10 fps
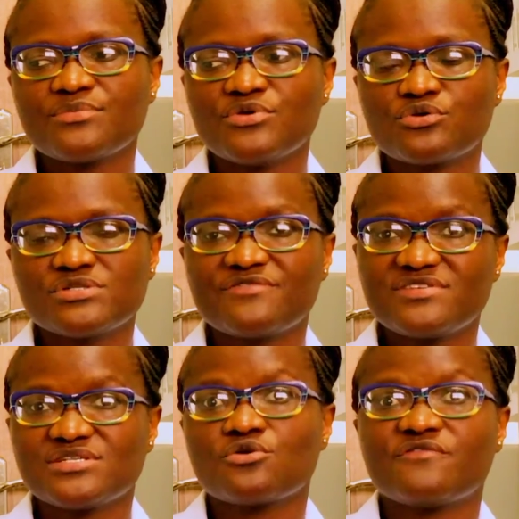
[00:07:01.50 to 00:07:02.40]
because
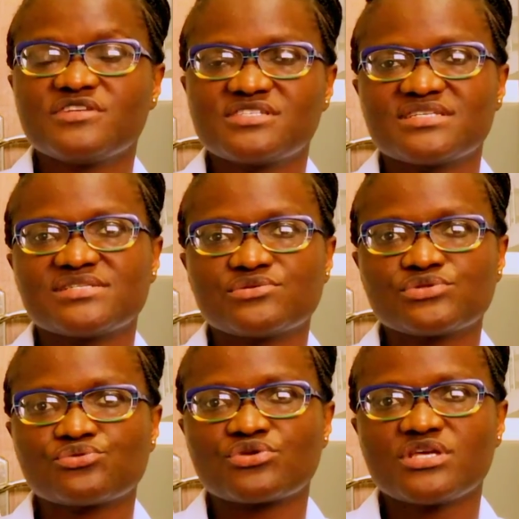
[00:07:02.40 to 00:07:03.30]
physical fitness is
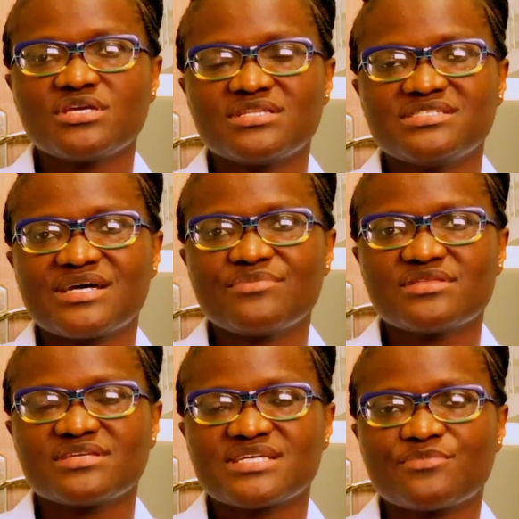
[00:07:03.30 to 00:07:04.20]
also key in determining the
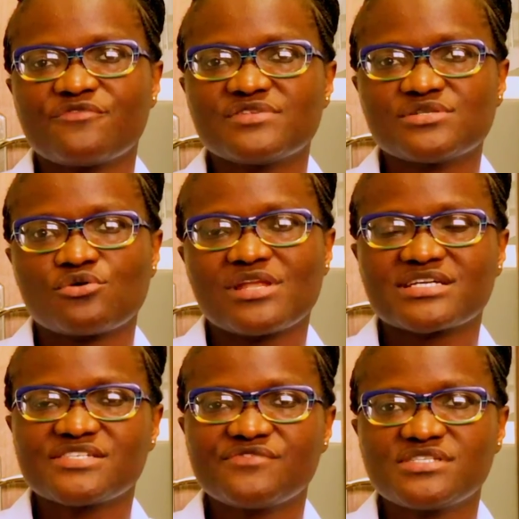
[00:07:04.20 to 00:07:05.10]
type of physical
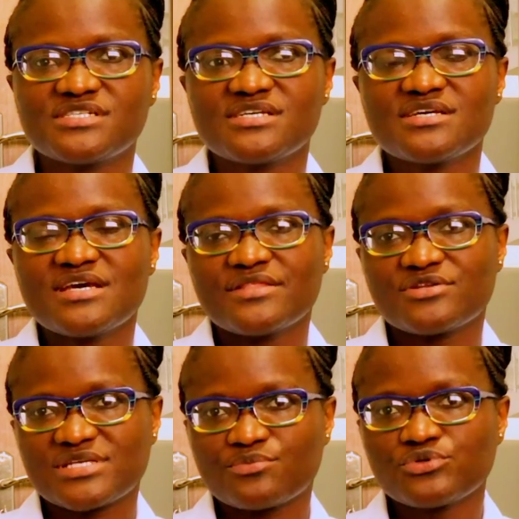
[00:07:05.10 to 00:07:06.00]
activity that you're
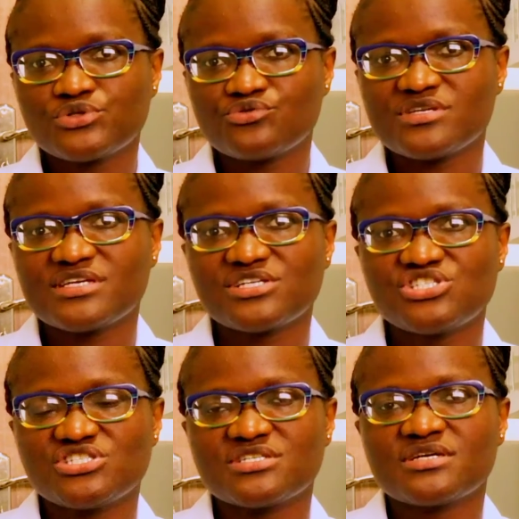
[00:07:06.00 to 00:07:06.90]
supposed to engage
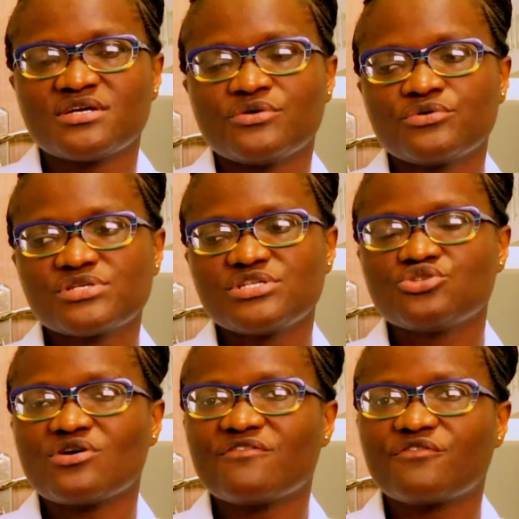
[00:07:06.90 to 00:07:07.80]
in. You also need
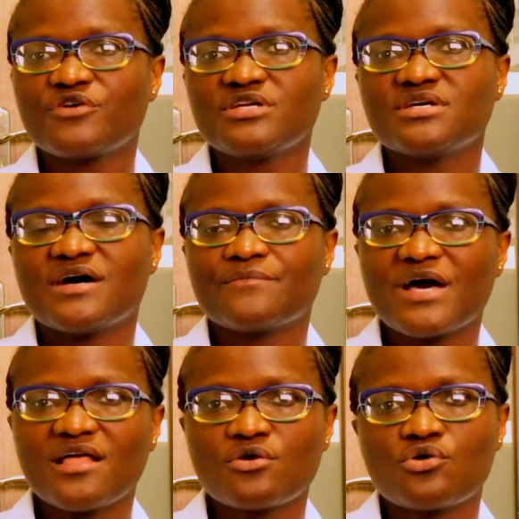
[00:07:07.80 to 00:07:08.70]
to avoid
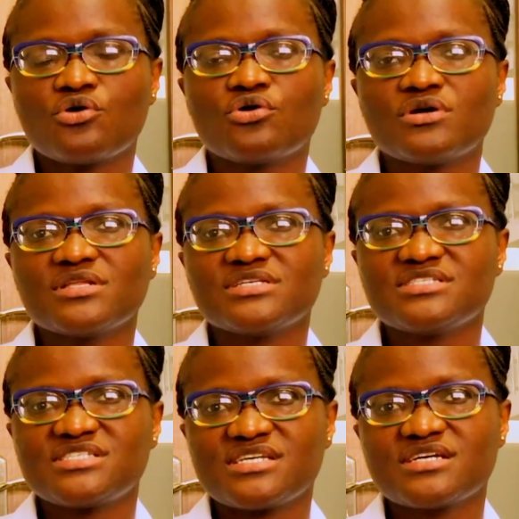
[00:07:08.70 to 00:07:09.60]
alcohol
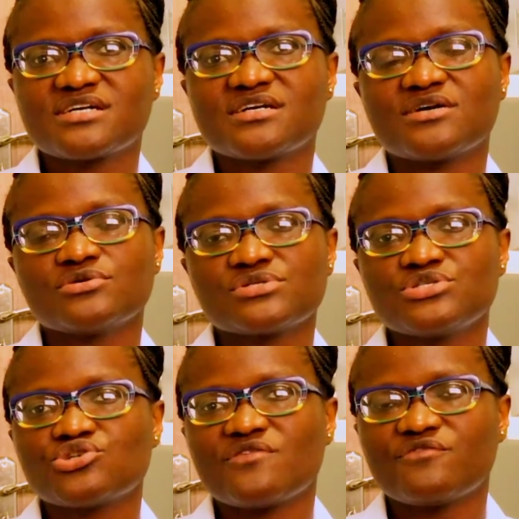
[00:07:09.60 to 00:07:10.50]
intake. You also need
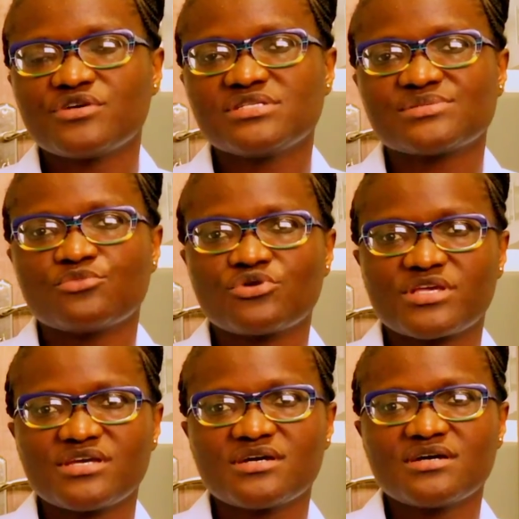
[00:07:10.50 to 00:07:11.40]
to avoid
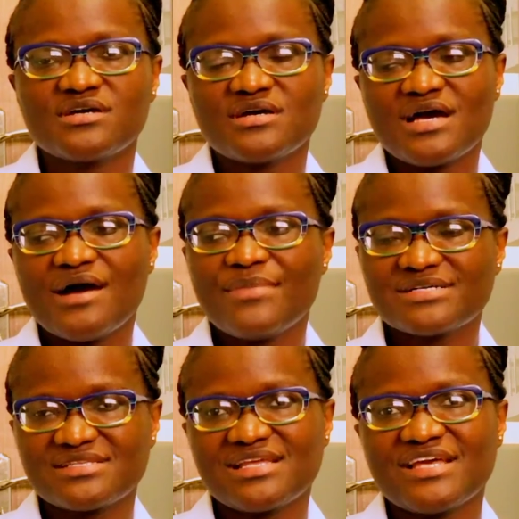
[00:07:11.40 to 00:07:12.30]
smoking, amongst
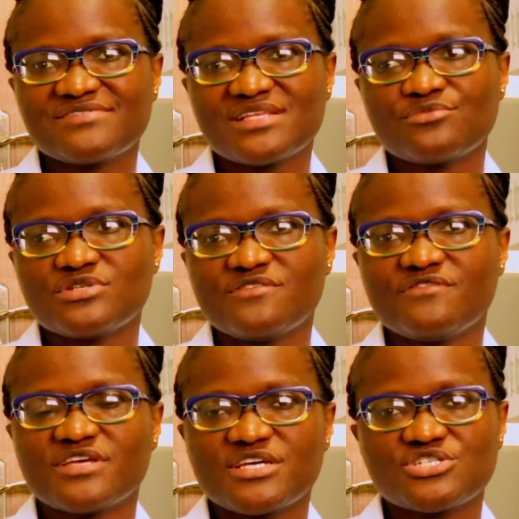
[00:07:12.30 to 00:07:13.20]
other lifestyle
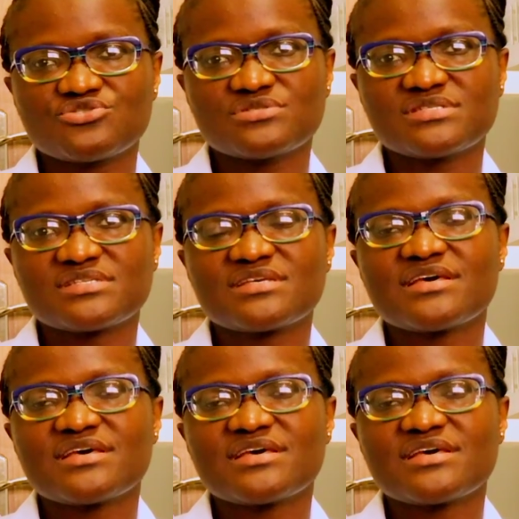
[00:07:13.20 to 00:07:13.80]
modifications.